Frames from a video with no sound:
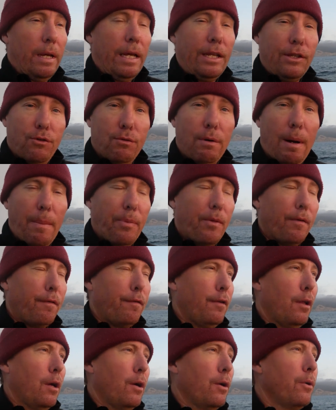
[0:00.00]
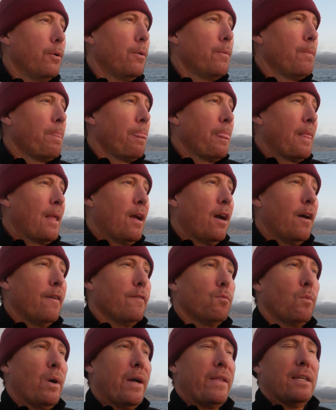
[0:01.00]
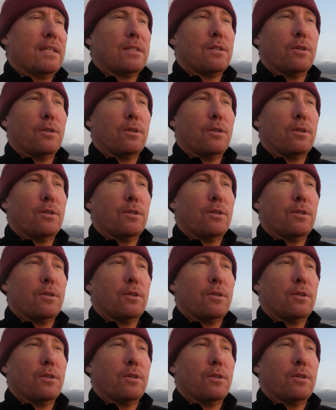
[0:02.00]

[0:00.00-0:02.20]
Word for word: interrupt the flow of weather.